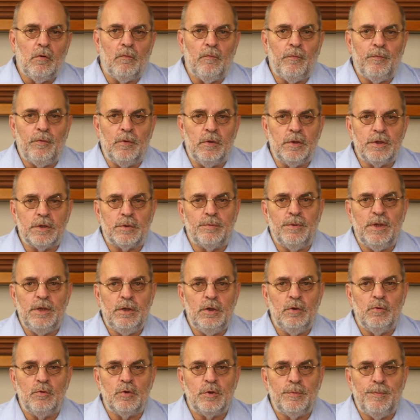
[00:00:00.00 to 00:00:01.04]
converters with
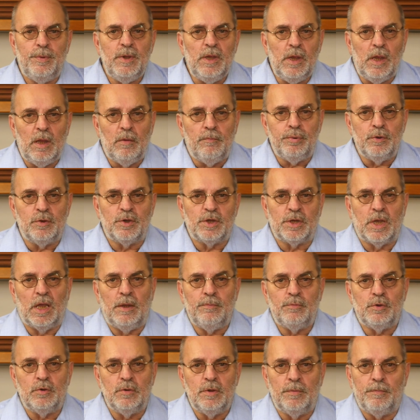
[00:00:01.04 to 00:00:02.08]
USB inputs
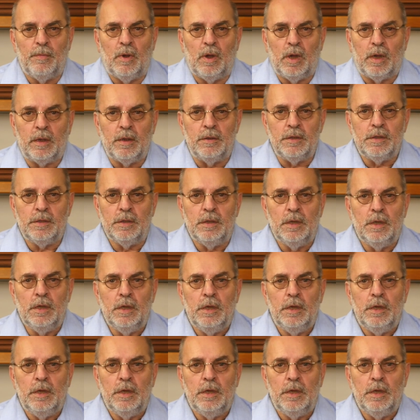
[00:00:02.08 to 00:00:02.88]
came to the market.